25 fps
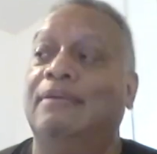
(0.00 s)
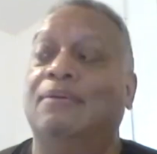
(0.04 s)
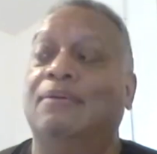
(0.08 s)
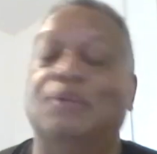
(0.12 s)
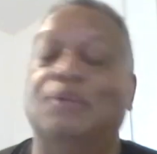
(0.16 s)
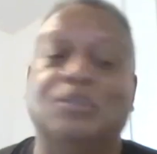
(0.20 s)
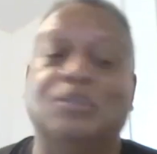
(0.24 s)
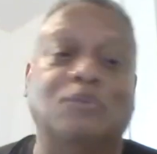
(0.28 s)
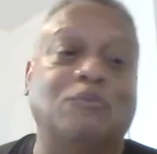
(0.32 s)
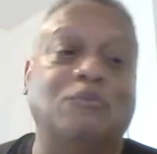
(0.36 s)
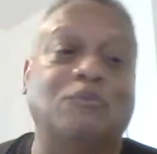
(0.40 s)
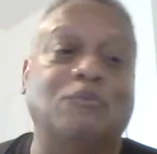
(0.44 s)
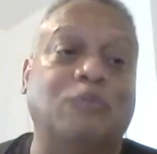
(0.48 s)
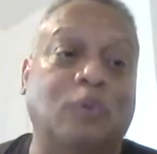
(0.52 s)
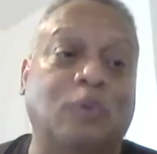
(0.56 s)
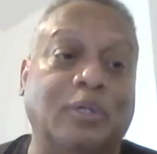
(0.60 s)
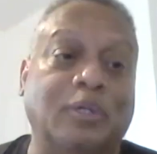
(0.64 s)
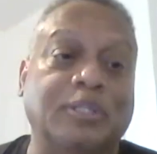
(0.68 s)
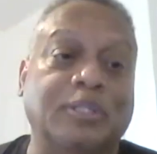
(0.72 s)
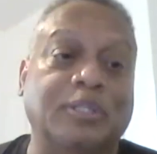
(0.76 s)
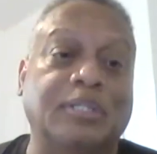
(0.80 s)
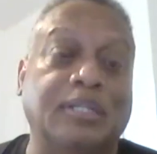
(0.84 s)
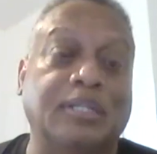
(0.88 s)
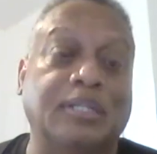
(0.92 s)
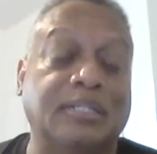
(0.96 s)
was
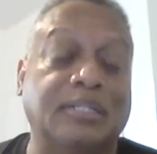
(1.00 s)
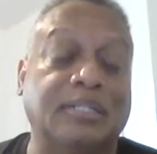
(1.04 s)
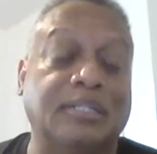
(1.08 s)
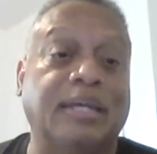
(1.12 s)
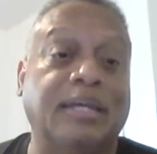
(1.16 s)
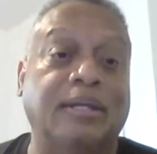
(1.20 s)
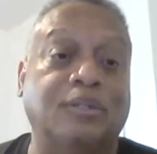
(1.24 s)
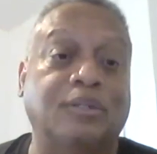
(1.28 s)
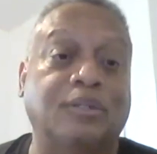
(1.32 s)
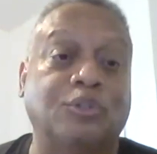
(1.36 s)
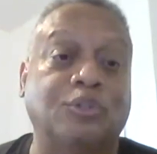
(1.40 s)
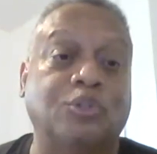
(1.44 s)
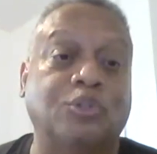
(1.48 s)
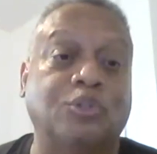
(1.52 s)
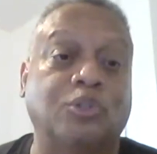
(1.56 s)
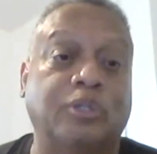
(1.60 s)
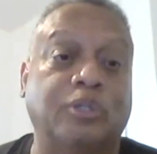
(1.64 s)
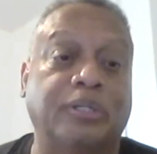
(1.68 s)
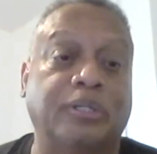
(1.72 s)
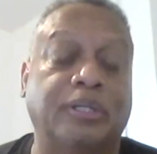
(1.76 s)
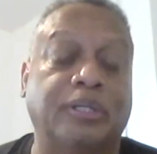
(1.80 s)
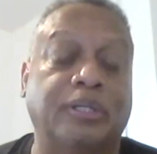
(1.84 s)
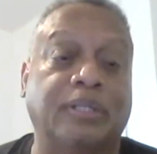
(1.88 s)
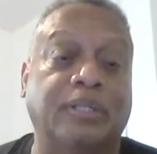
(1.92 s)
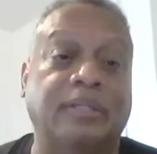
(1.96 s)
enforced as they
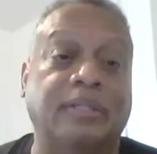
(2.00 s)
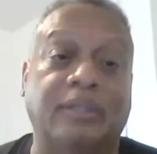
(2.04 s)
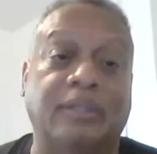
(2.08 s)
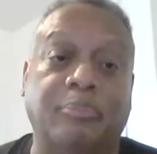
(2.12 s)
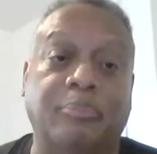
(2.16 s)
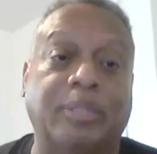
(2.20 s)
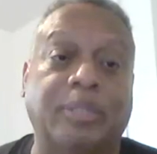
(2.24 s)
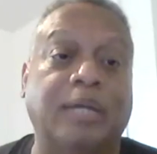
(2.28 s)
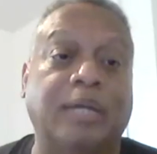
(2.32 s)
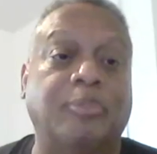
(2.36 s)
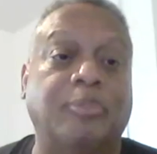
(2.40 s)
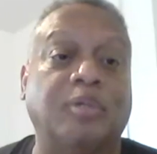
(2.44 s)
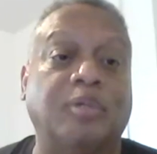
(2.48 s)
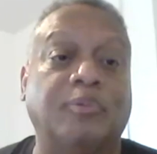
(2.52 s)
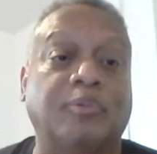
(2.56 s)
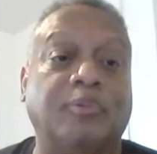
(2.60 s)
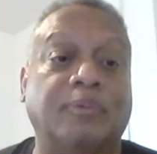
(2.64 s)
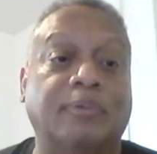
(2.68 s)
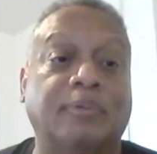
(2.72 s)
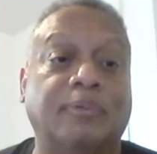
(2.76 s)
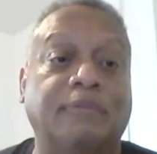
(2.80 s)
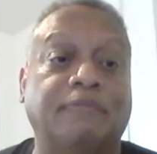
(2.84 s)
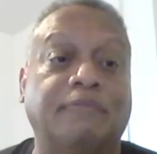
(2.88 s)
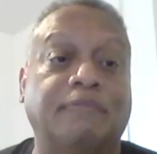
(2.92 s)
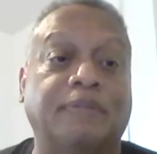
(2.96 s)
understood it, and that Black people
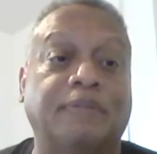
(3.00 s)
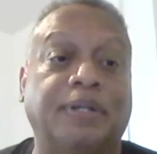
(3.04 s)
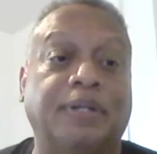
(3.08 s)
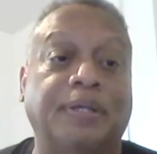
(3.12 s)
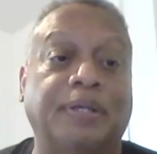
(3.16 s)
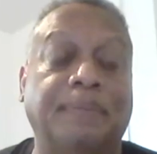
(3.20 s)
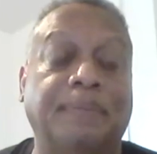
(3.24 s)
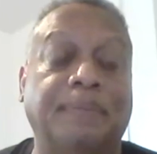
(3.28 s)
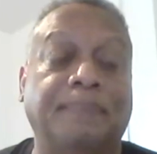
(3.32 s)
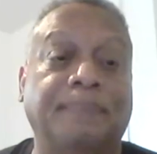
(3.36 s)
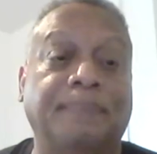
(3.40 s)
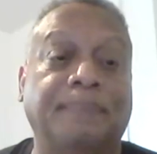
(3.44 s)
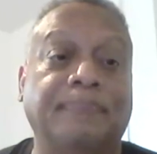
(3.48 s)
were free.